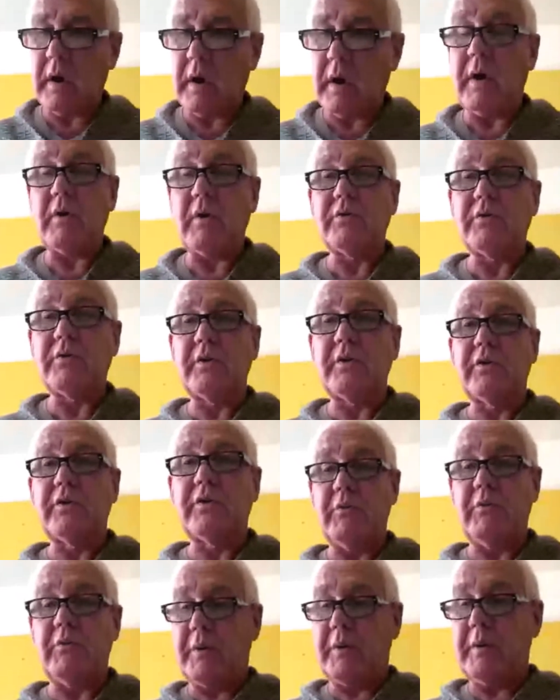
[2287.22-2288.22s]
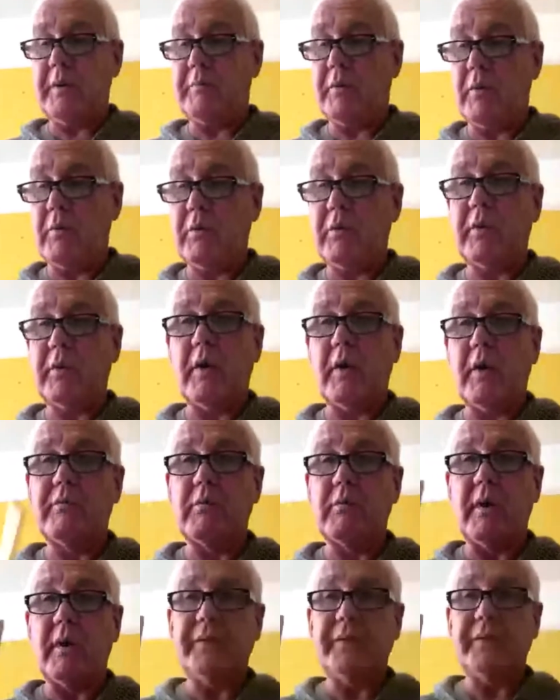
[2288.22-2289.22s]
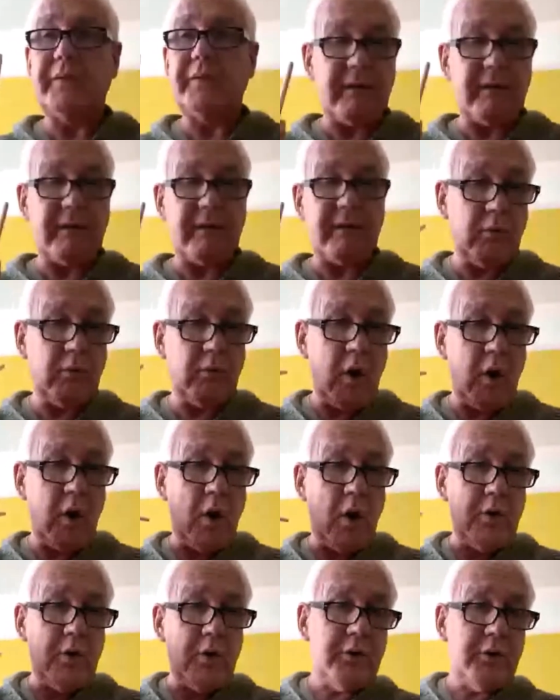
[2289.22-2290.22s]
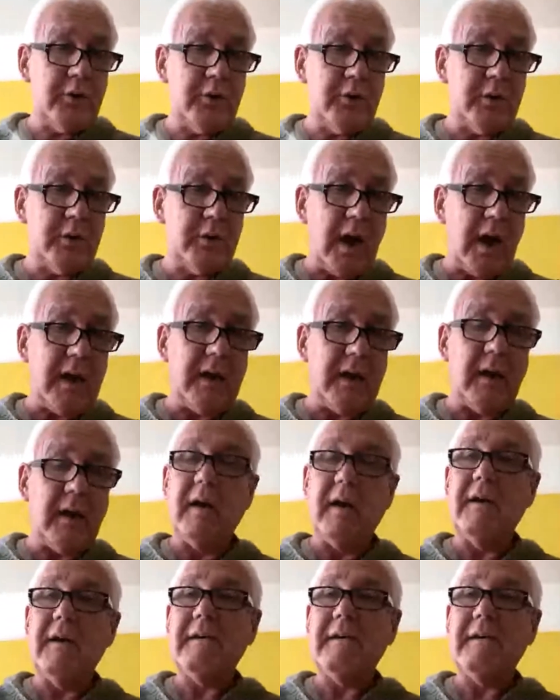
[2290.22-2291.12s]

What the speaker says: those are the 2 people that have won the raffle today.